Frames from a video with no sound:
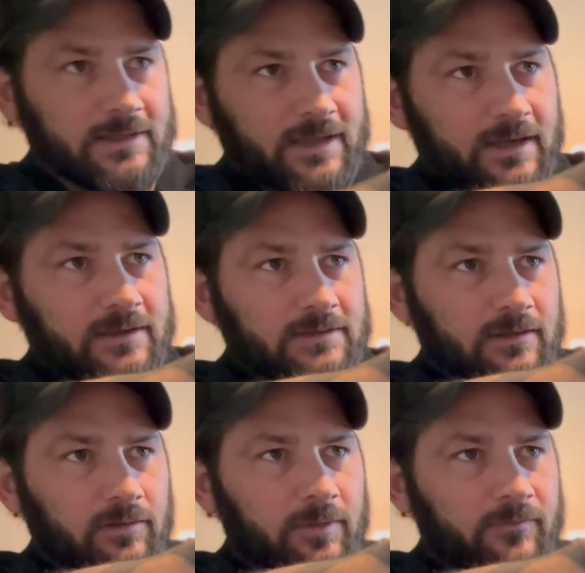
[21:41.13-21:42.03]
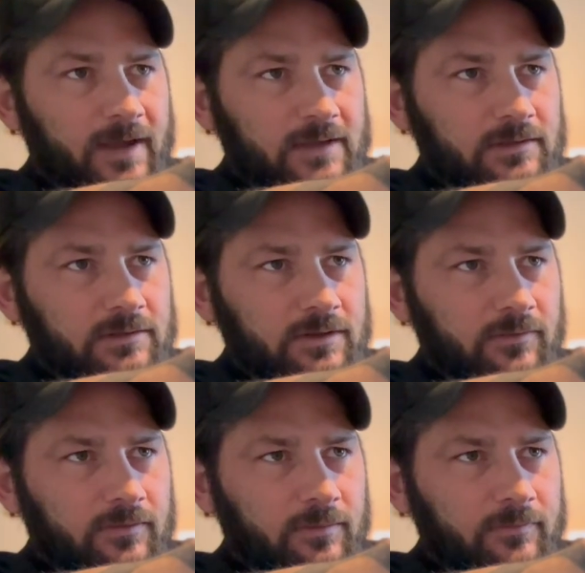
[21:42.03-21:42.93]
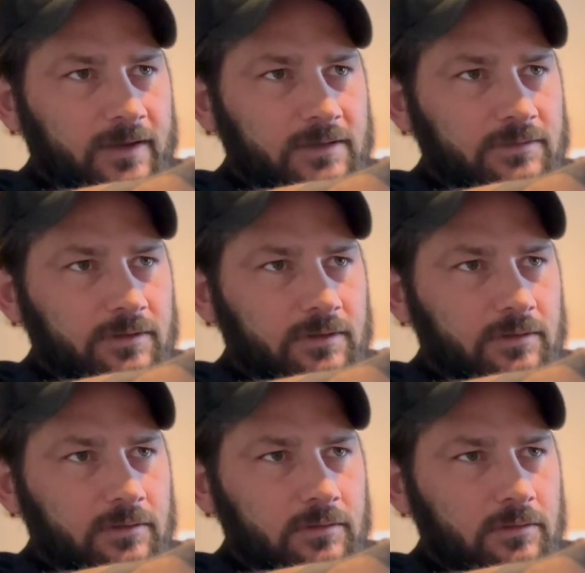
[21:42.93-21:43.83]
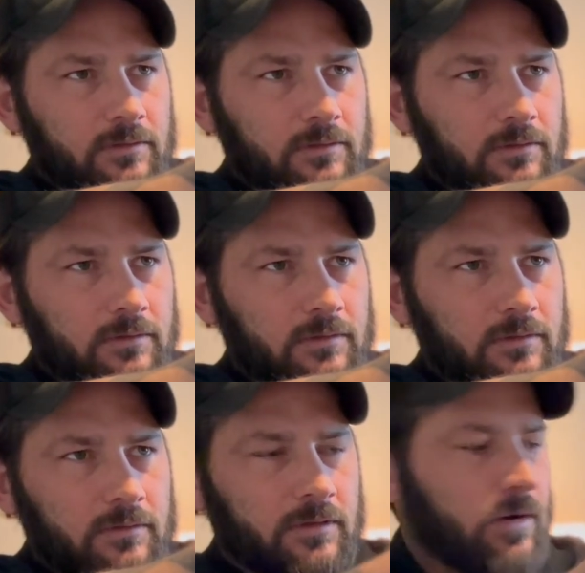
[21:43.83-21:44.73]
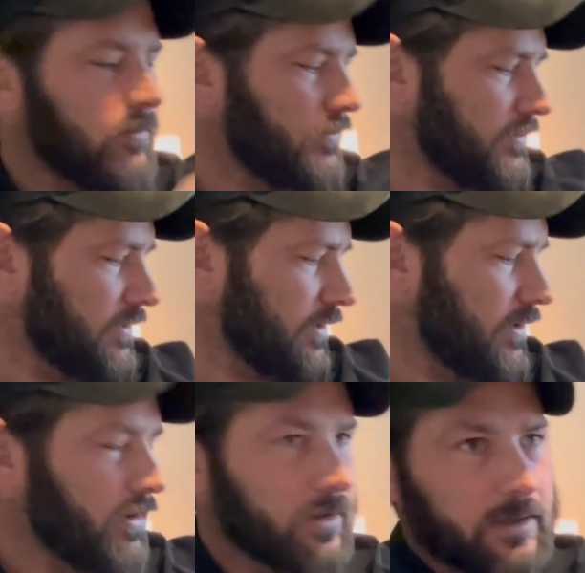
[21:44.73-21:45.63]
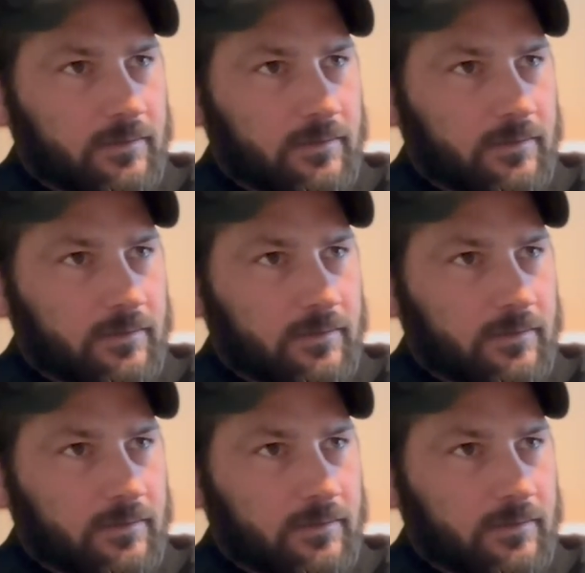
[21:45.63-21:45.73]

seconds. A little bit faster. Let's go a little bit faster. Oh, early.